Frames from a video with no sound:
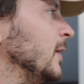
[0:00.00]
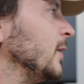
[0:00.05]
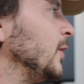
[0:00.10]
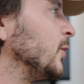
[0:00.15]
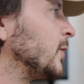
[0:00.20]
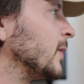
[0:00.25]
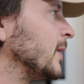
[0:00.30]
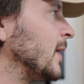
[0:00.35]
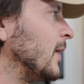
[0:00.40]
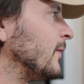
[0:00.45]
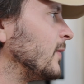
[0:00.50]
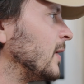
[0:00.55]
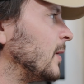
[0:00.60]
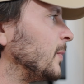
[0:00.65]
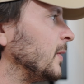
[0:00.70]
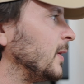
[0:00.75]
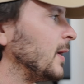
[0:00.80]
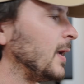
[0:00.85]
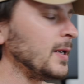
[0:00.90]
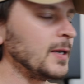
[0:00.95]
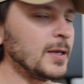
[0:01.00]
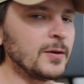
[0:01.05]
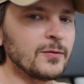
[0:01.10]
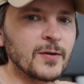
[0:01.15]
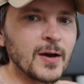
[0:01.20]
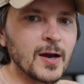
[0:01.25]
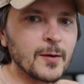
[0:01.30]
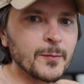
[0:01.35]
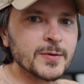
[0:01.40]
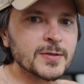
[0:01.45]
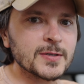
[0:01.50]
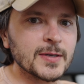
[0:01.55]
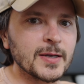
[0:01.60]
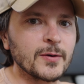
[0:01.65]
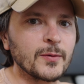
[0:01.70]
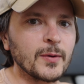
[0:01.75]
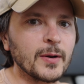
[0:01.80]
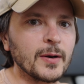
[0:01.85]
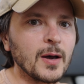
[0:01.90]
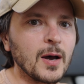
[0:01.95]
You can have that be 85%
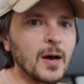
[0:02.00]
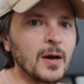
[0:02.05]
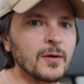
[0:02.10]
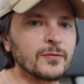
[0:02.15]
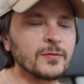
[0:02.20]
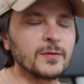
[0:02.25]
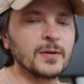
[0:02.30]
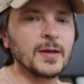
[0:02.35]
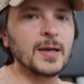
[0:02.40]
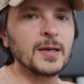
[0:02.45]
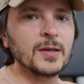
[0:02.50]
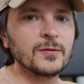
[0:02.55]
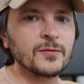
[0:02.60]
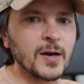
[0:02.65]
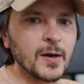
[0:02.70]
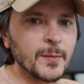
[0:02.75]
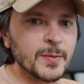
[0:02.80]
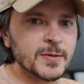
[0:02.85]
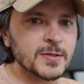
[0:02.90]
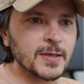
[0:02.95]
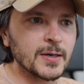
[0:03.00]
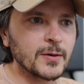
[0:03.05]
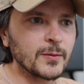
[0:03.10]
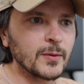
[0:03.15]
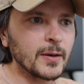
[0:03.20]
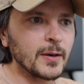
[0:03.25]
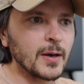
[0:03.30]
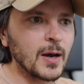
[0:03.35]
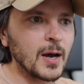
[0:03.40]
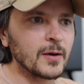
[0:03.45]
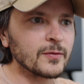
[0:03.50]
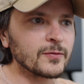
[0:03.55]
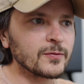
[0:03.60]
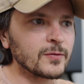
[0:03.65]
of runoff, 95% of runoff.